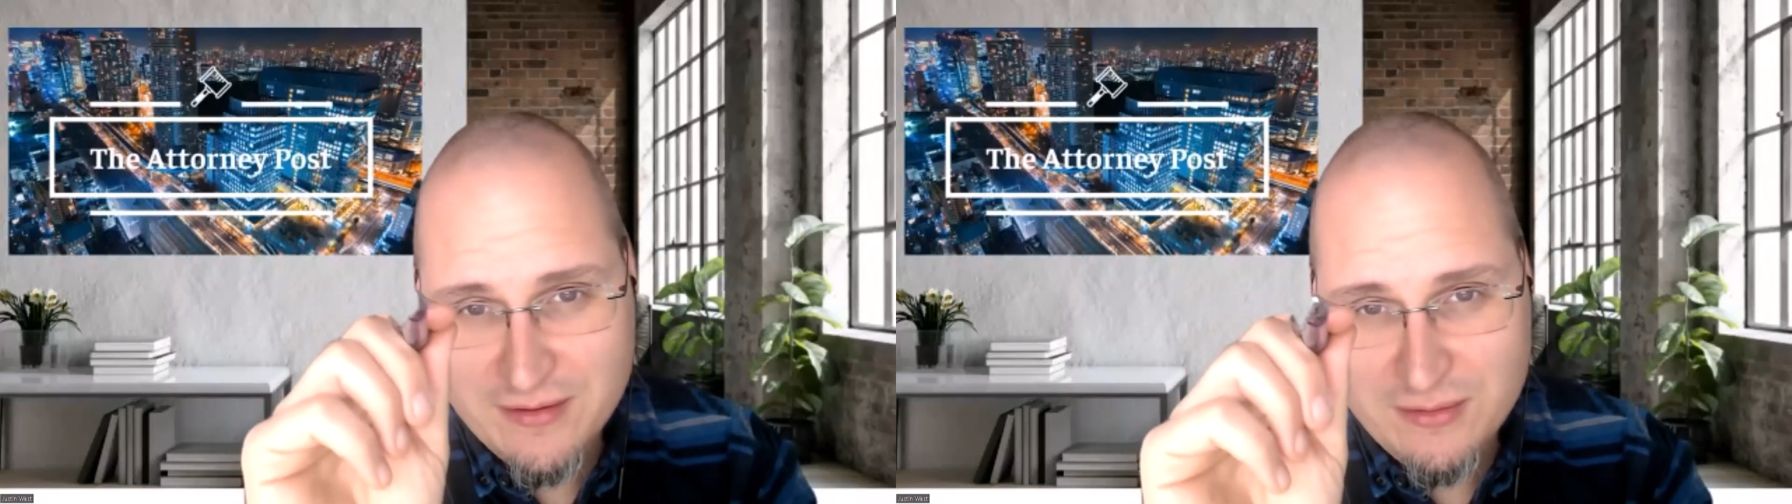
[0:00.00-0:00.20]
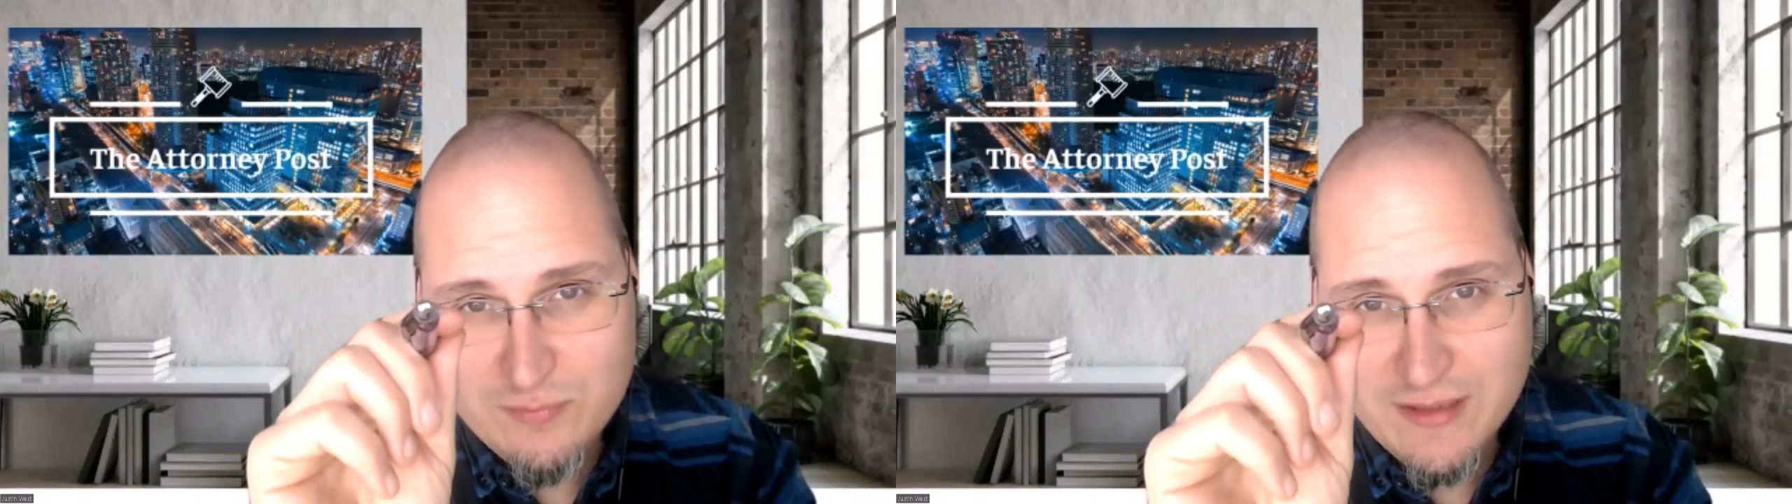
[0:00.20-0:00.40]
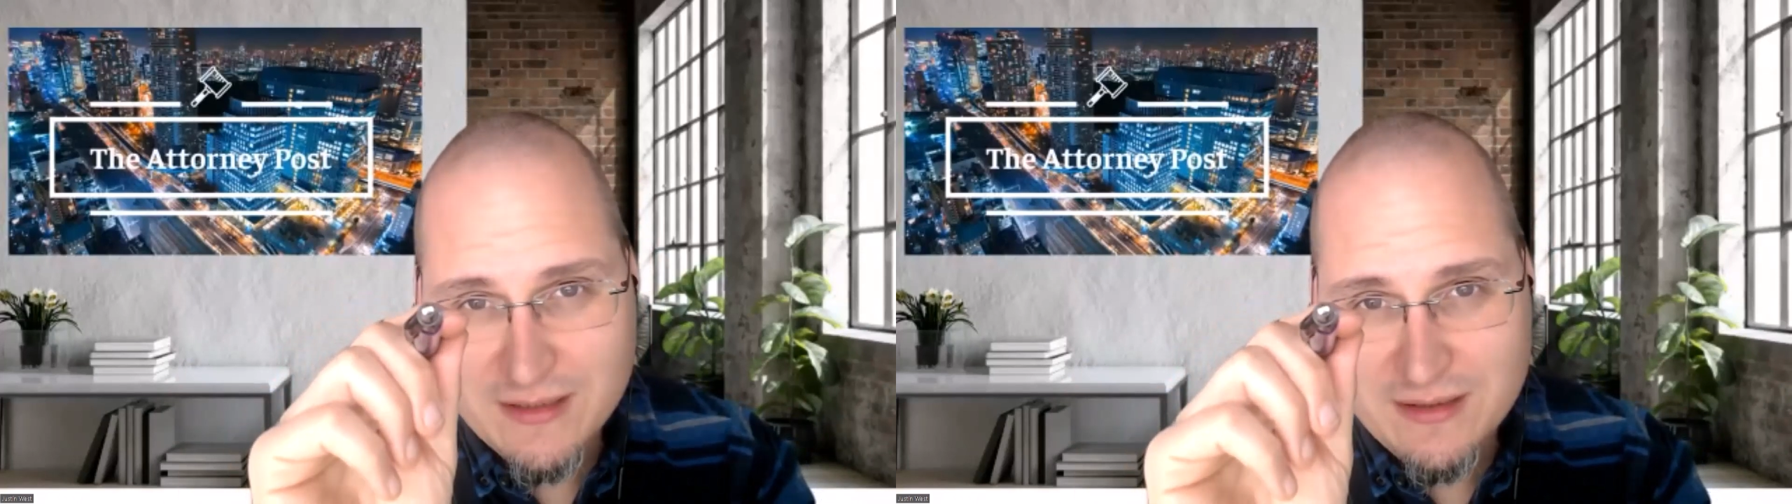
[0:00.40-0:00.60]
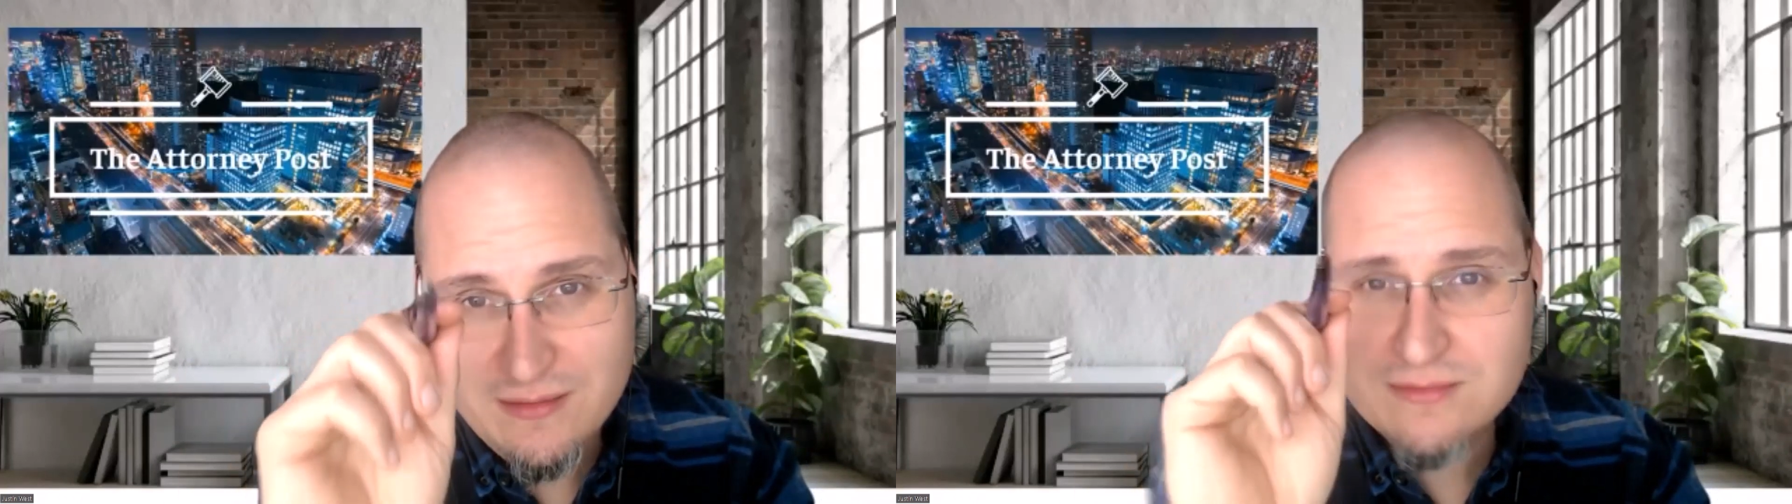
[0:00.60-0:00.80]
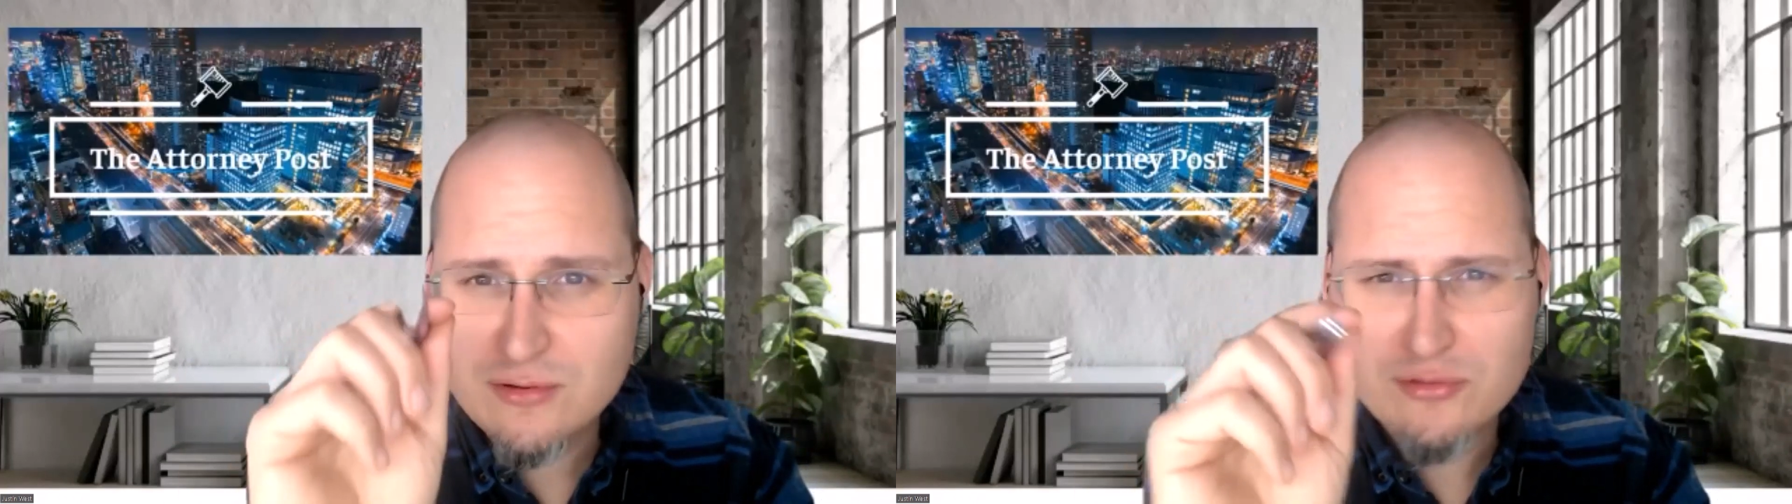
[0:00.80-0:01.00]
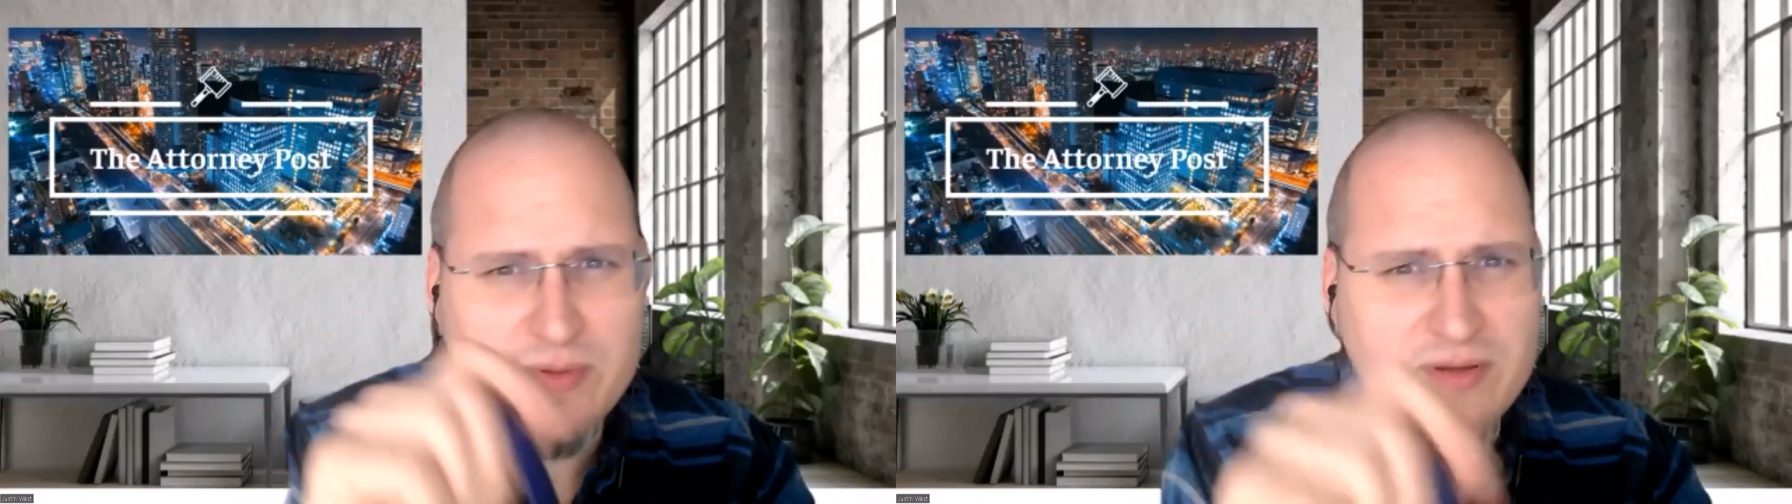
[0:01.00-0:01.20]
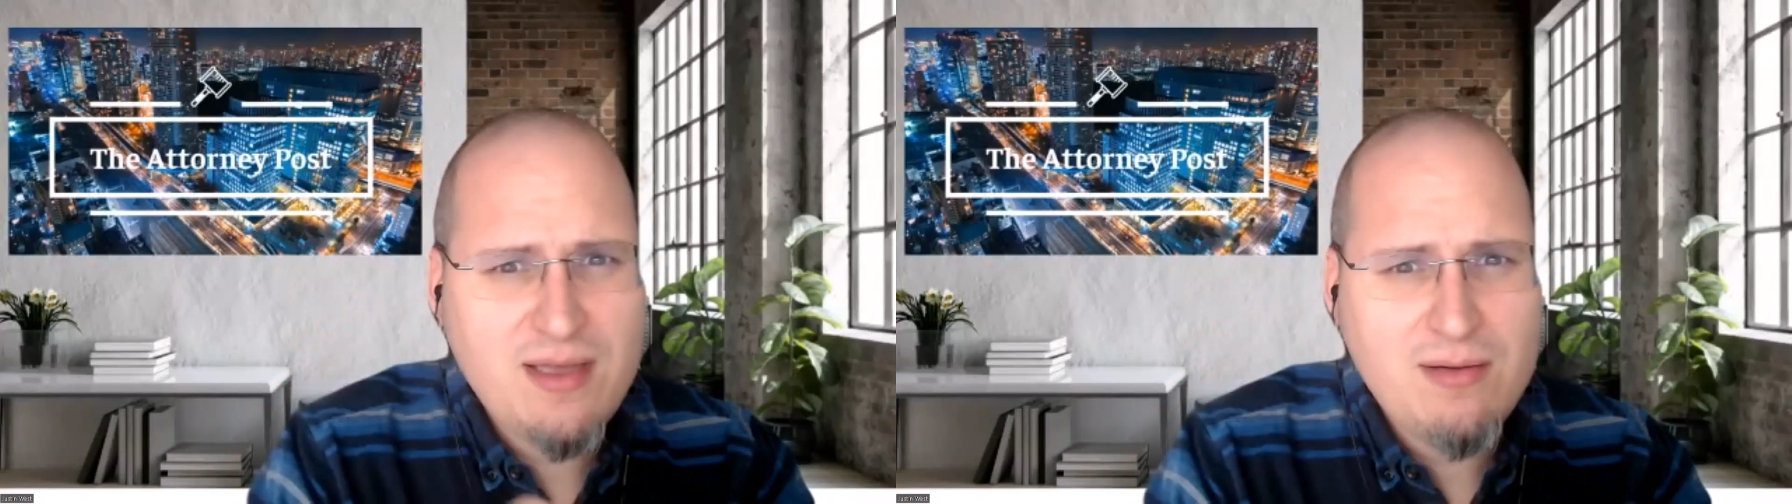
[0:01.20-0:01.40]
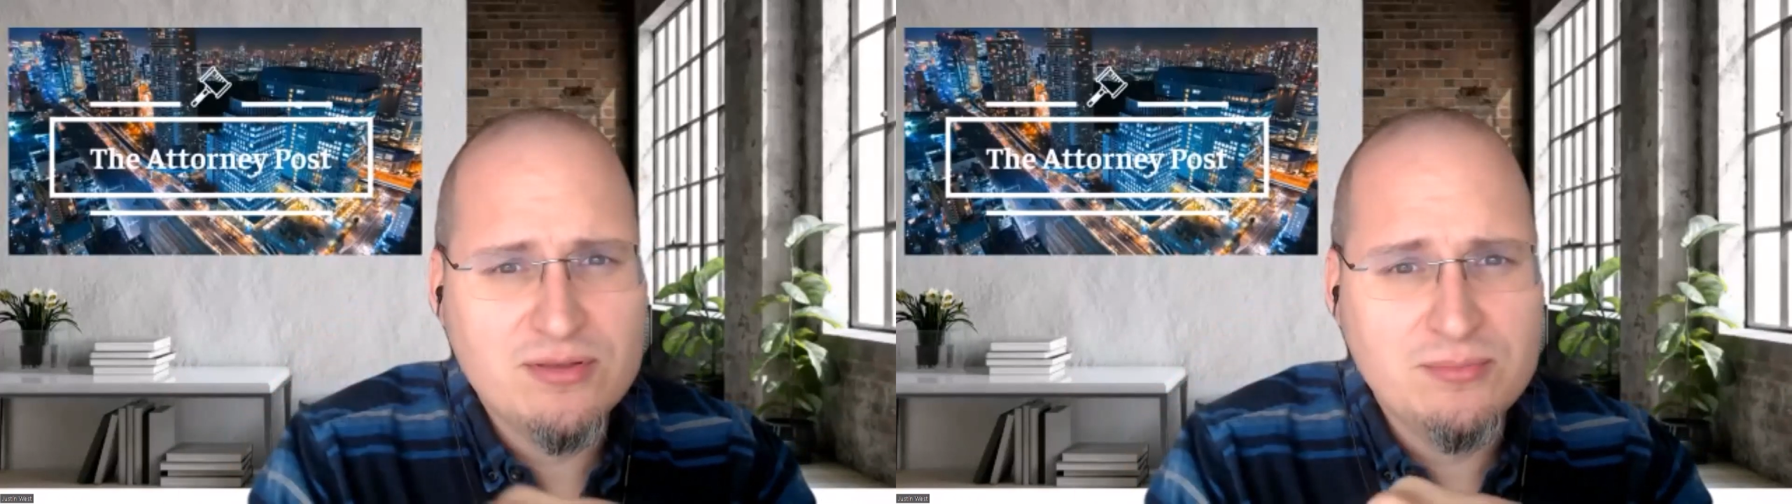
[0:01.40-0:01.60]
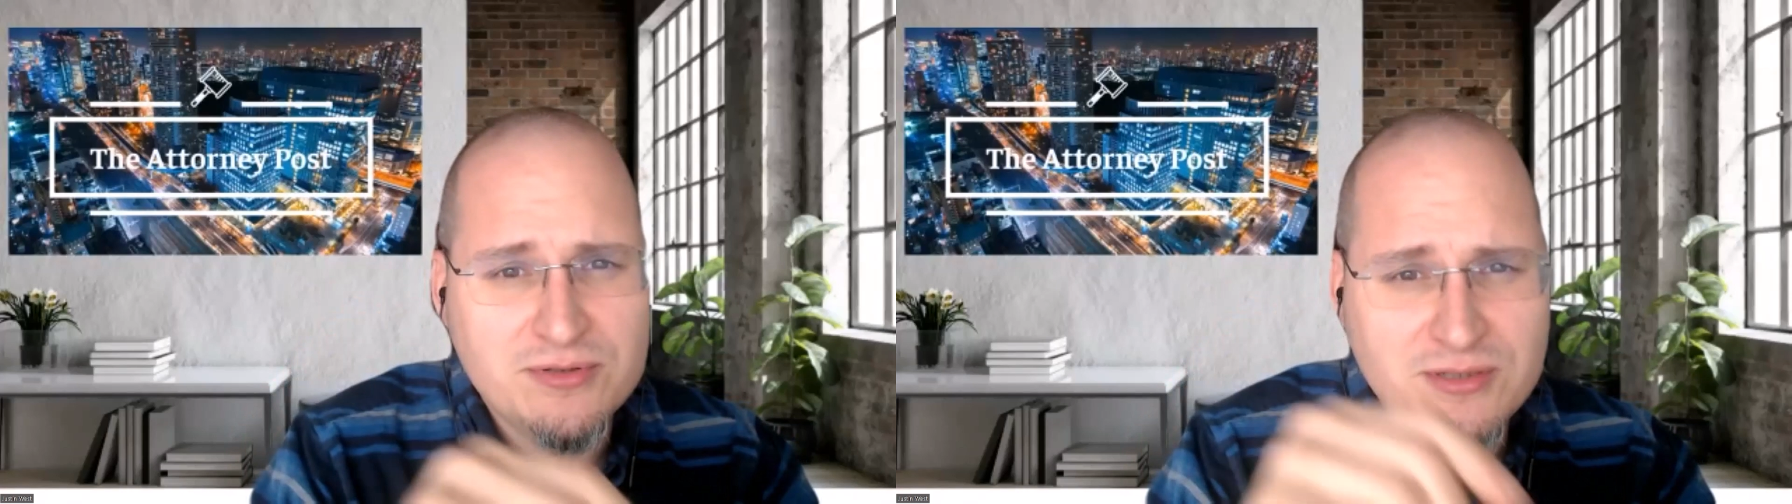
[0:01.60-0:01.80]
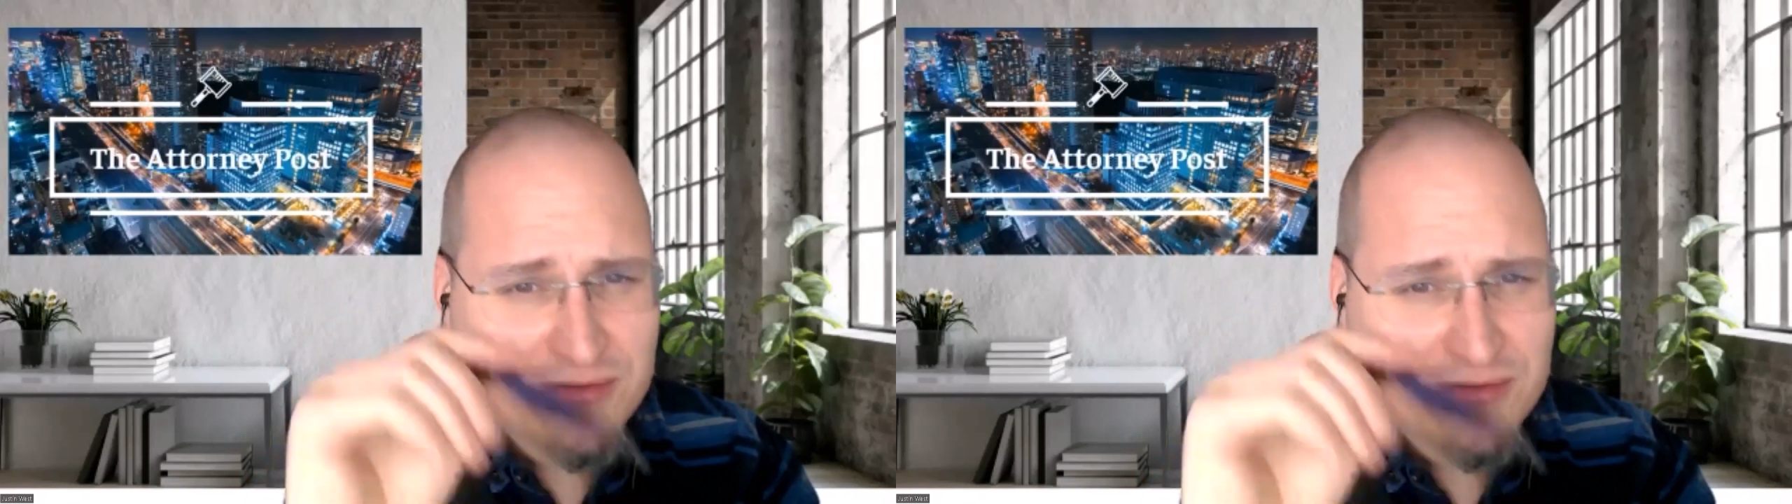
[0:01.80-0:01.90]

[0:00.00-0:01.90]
there and you've got kids go spend time with them